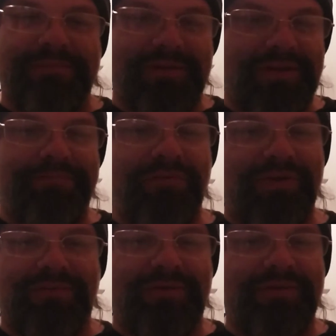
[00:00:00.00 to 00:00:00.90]
bad
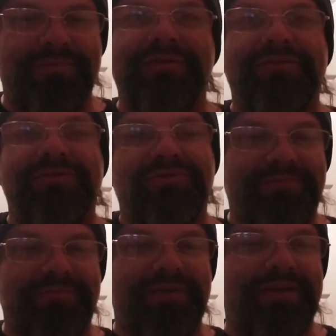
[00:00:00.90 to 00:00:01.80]
about is I had an
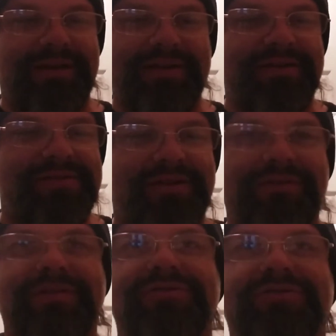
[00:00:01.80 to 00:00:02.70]
IEP
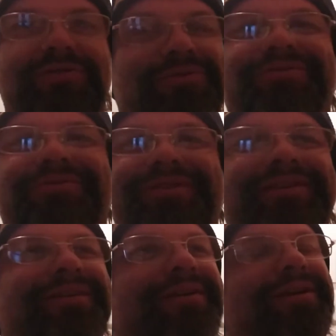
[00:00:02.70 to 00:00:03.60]
meeting for my
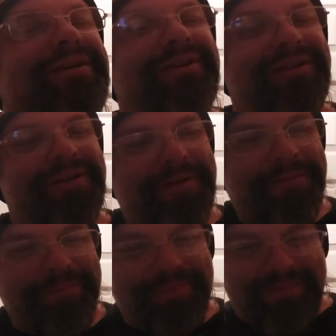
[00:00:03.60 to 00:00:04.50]
third oldest
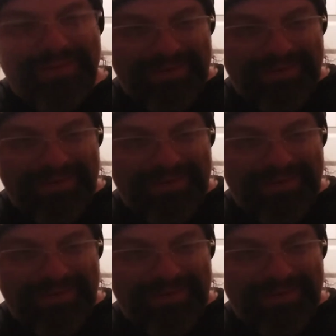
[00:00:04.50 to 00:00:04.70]
son.